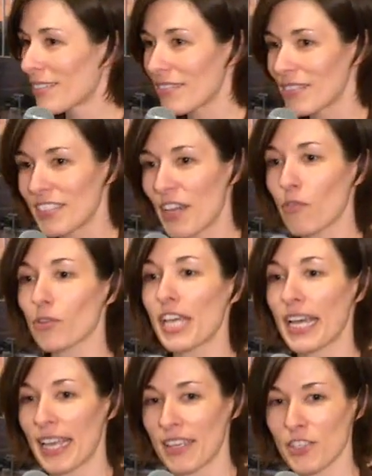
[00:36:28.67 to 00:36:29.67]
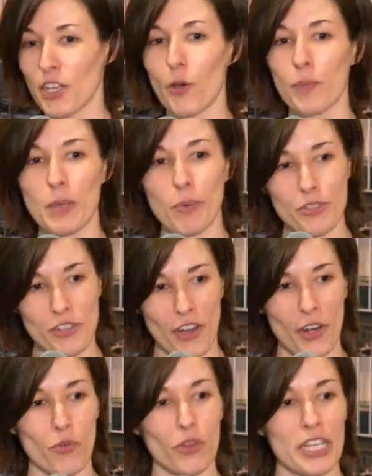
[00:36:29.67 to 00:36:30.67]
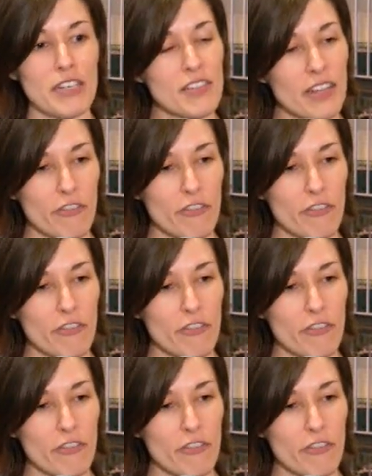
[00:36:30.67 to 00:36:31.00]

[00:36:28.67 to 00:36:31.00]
several decades ago, people started releasing